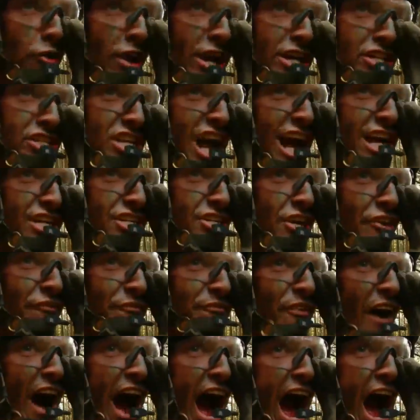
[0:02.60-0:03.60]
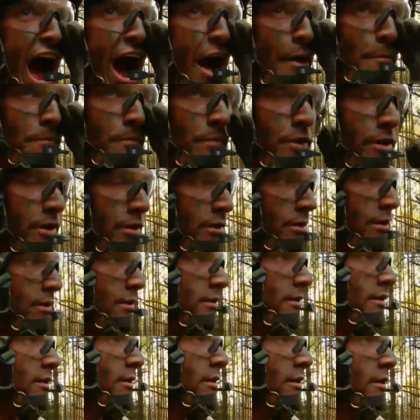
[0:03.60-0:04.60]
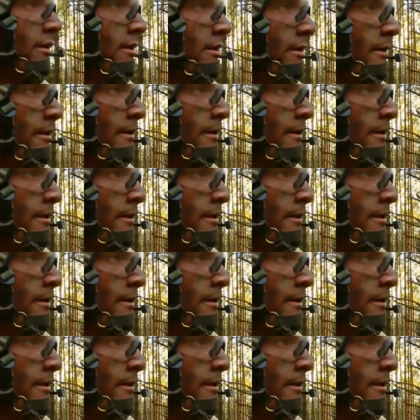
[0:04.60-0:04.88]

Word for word: Three section firm! A